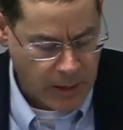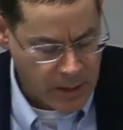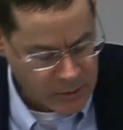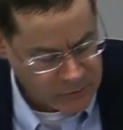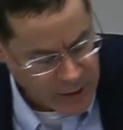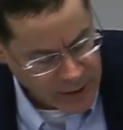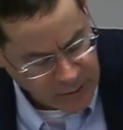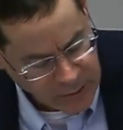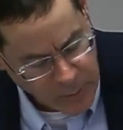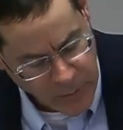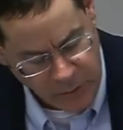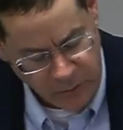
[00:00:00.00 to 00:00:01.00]
2
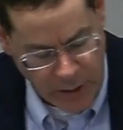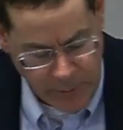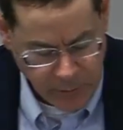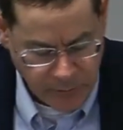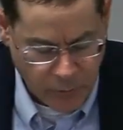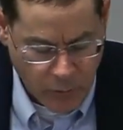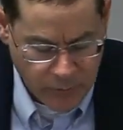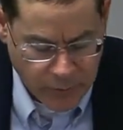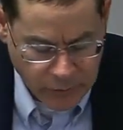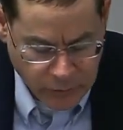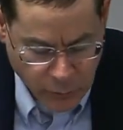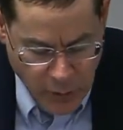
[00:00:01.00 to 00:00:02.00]
Timothy chapter 4
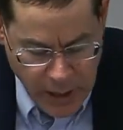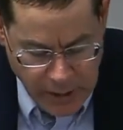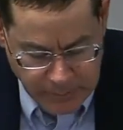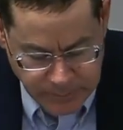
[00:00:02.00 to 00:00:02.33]
verse 3.